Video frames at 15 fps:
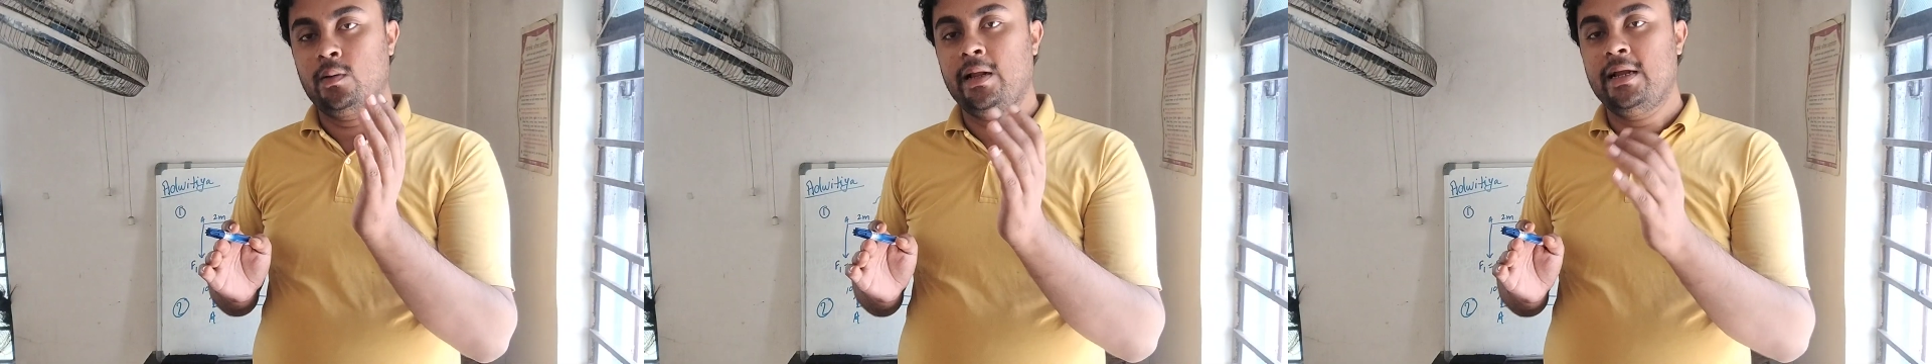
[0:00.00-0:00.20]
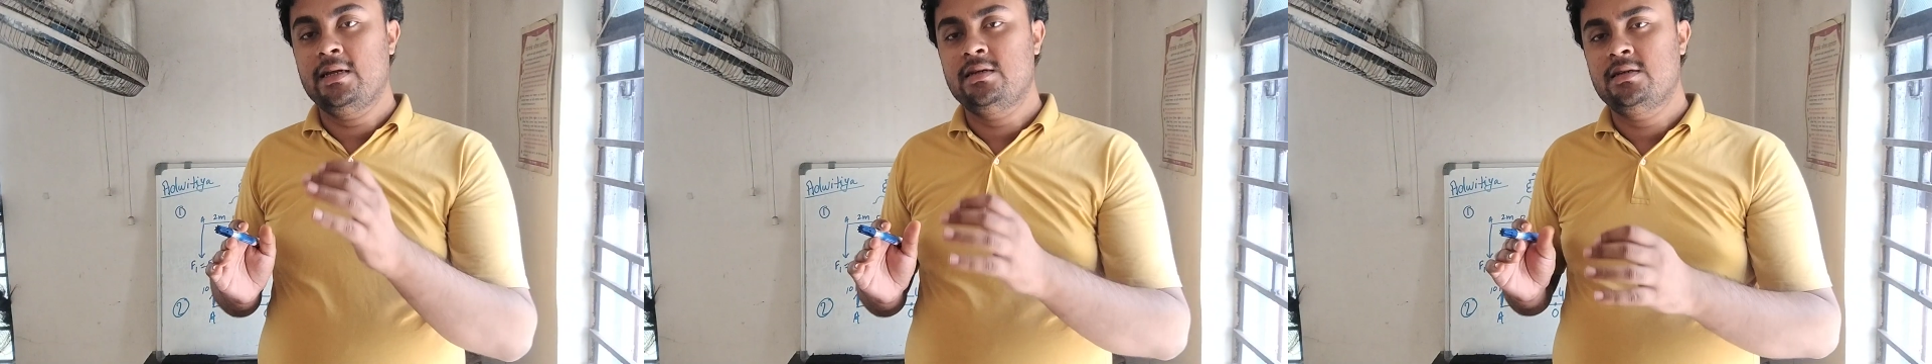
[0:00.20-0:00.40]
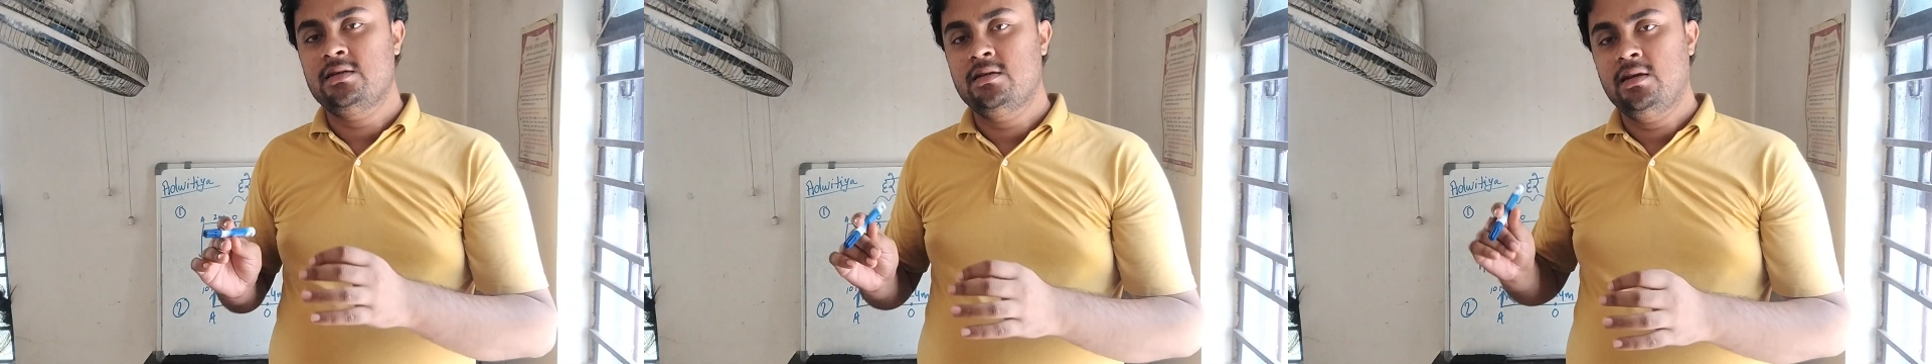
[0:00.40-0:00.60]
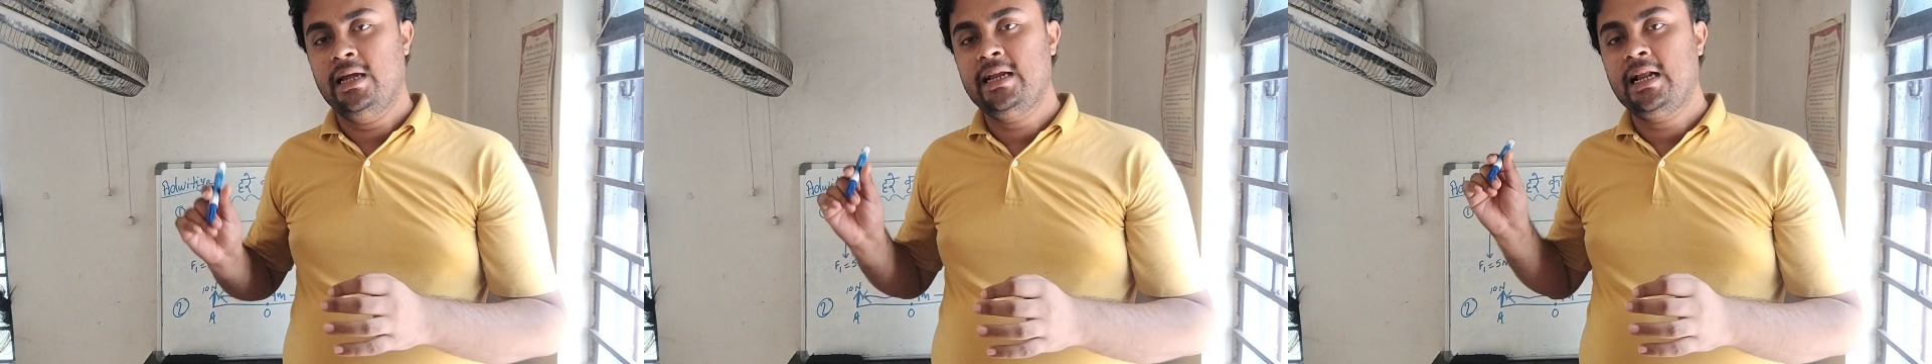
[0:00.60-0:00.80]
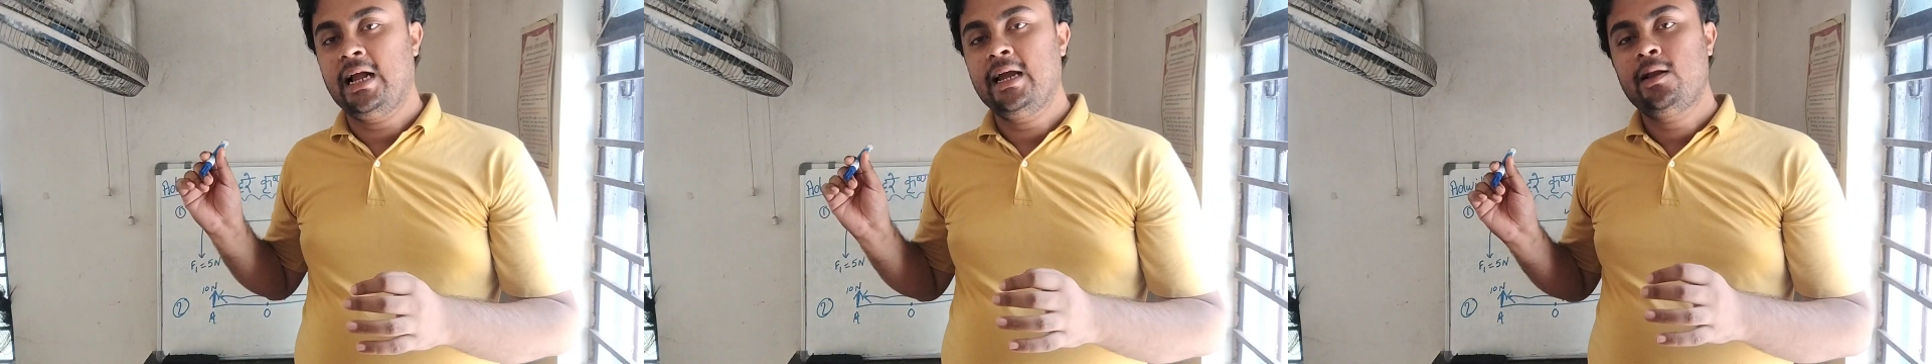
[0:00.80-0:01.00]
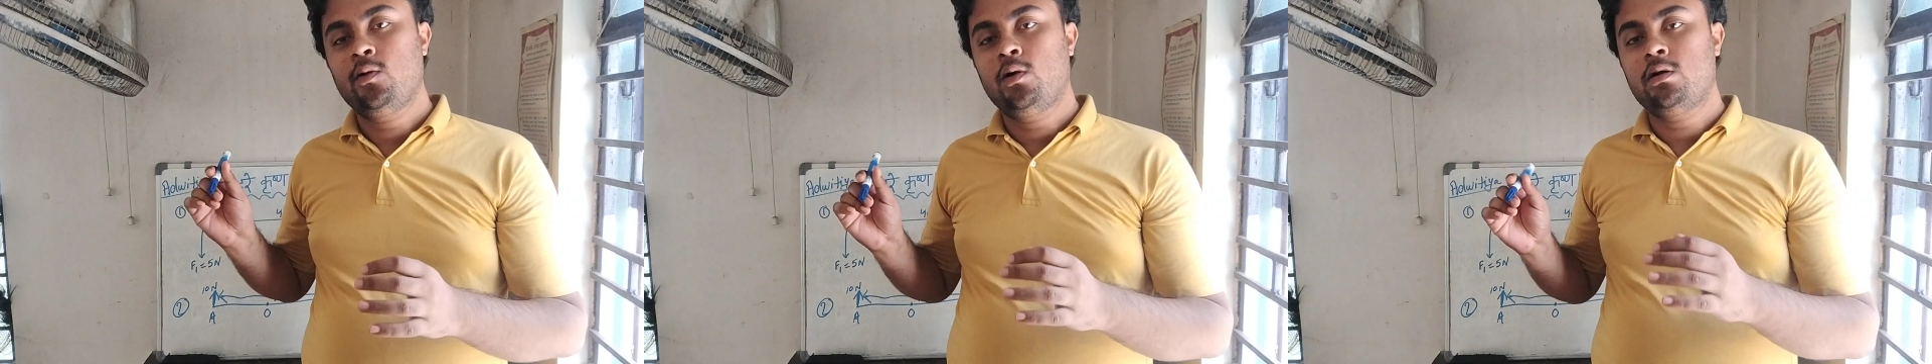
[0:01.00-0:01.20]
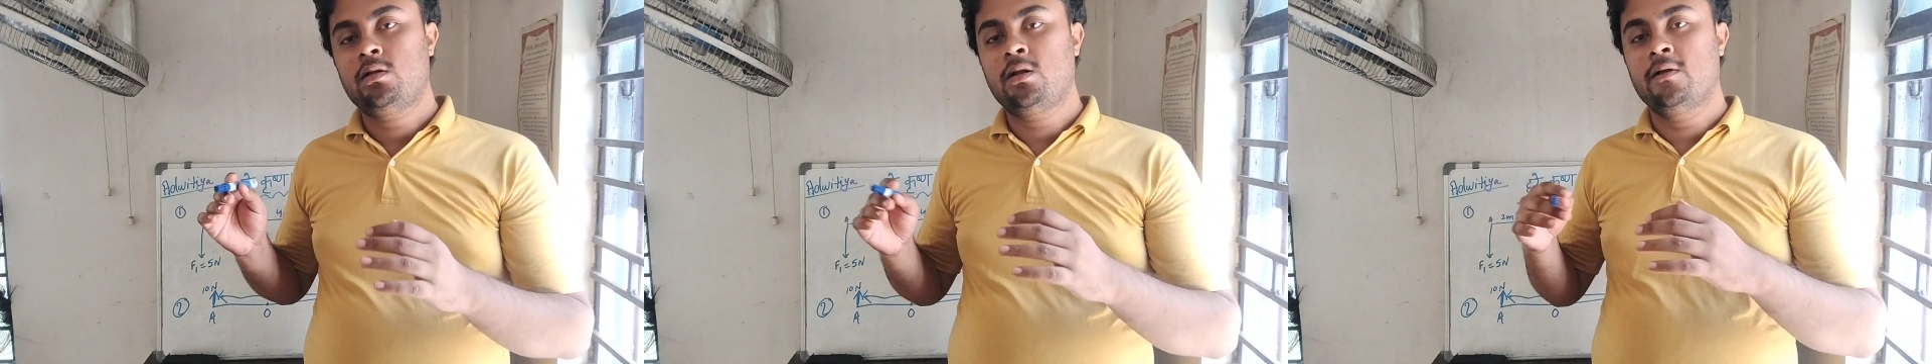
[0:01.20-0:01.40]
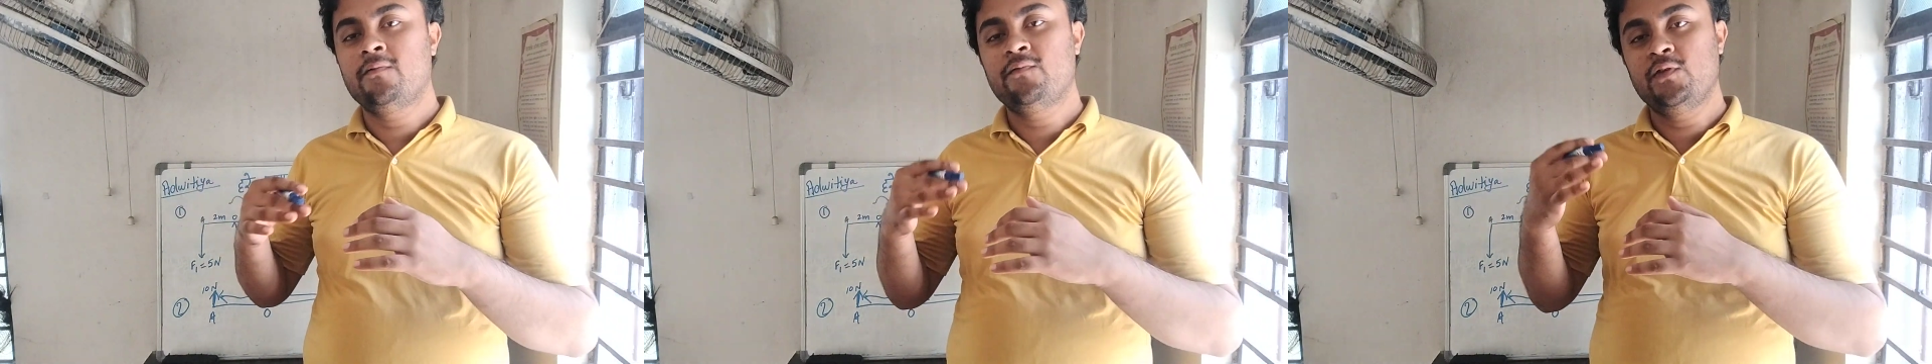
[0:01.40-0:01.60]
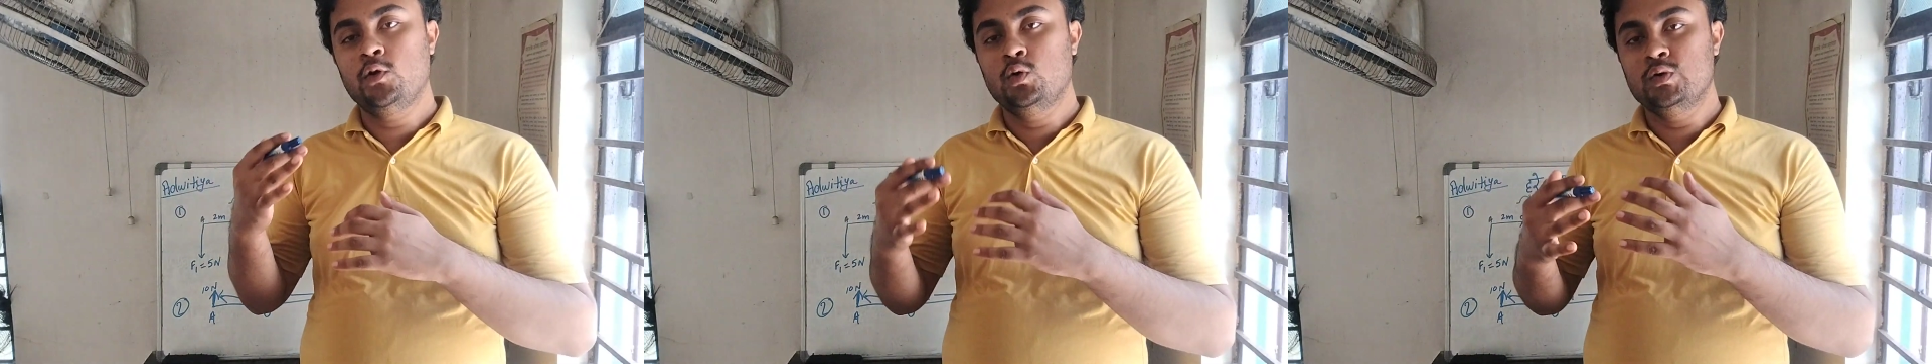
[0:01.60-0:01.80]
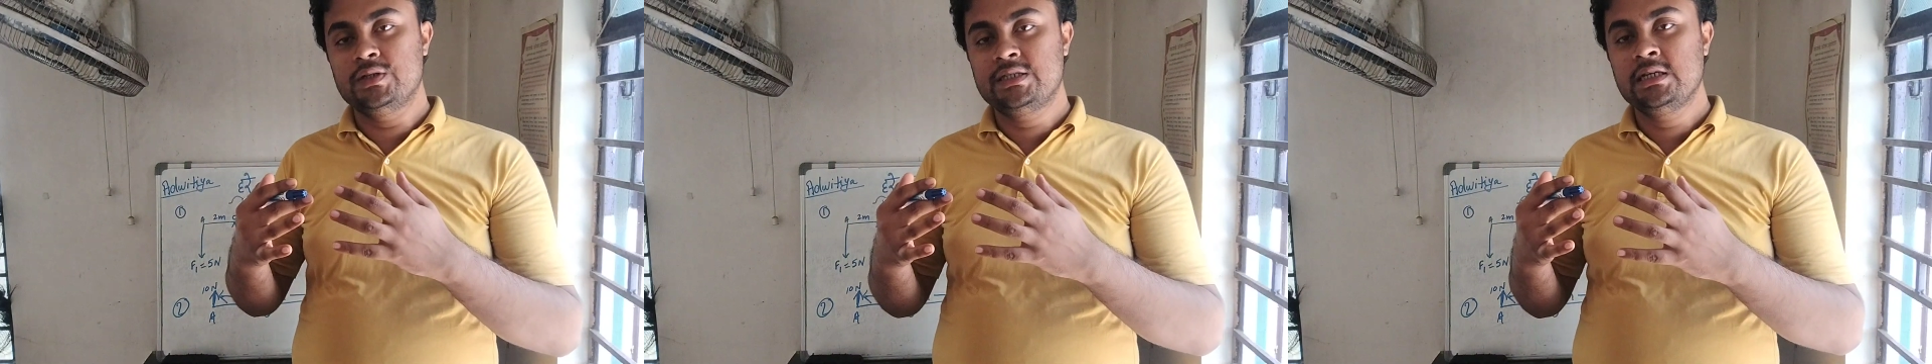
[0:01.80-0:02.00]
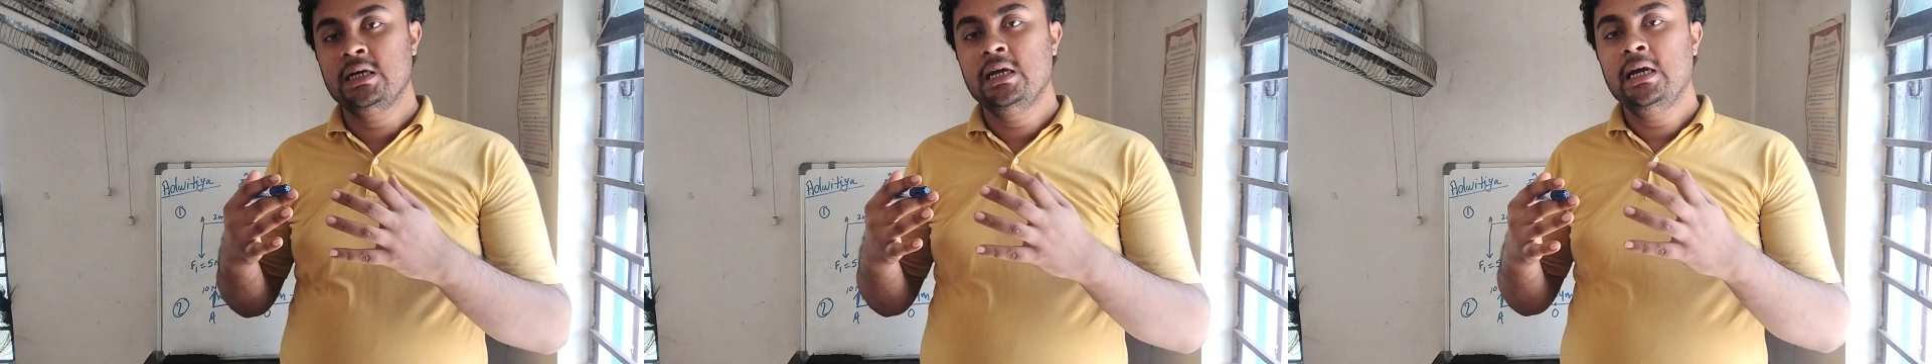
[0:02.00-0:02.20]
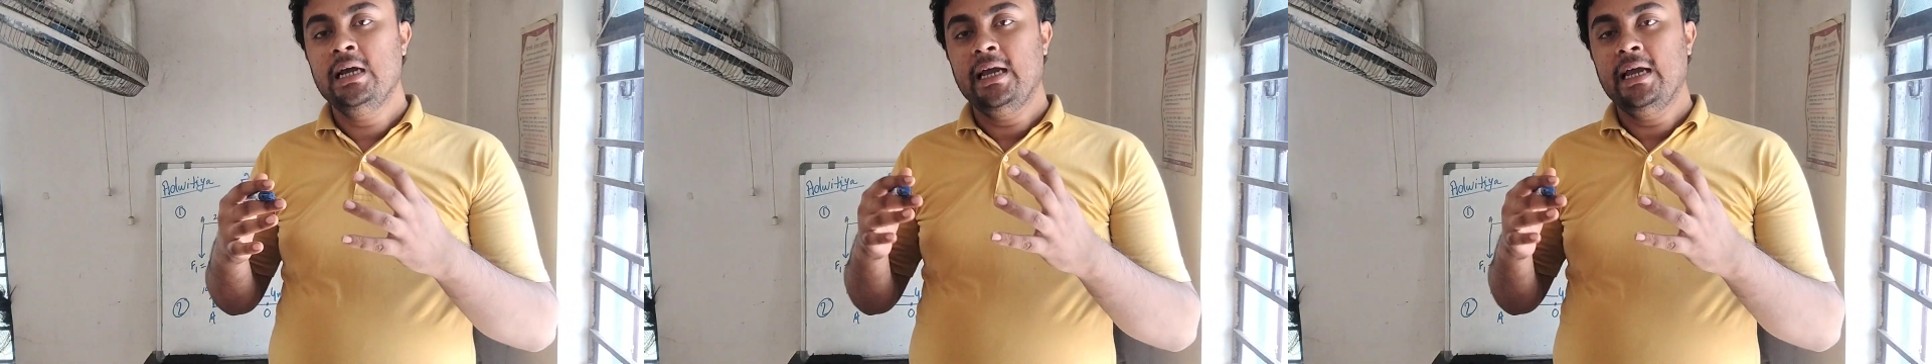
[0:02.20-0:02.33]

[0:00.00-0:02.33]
Okay, like I got confused